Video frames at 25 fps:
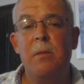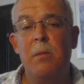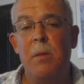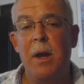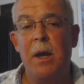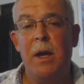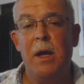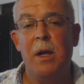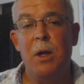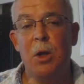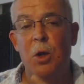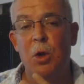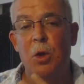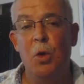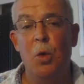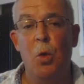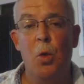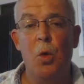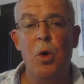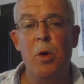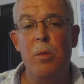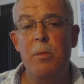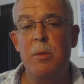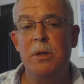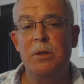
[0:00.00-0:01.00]
to make an
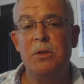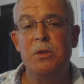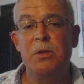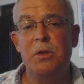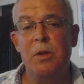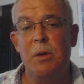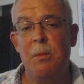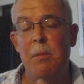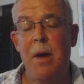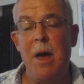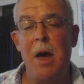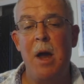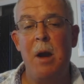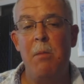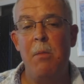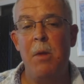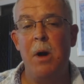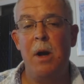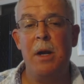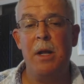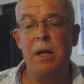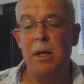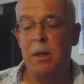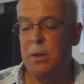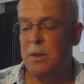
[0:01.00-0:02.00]
enormous amount of
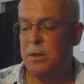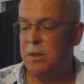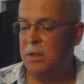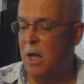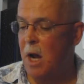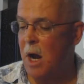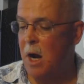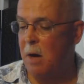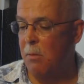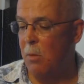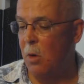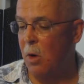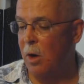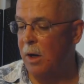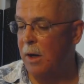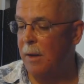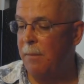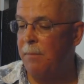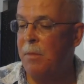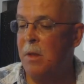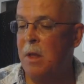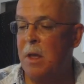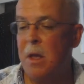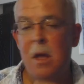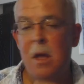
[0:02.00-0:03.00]
money in the stock market.